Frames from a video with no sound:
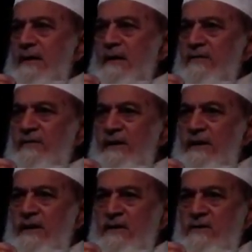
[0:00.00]
if
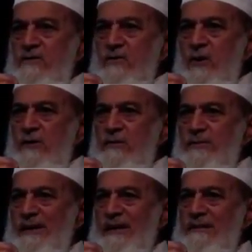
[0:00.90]
he does not
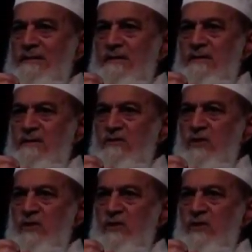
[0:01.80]
practice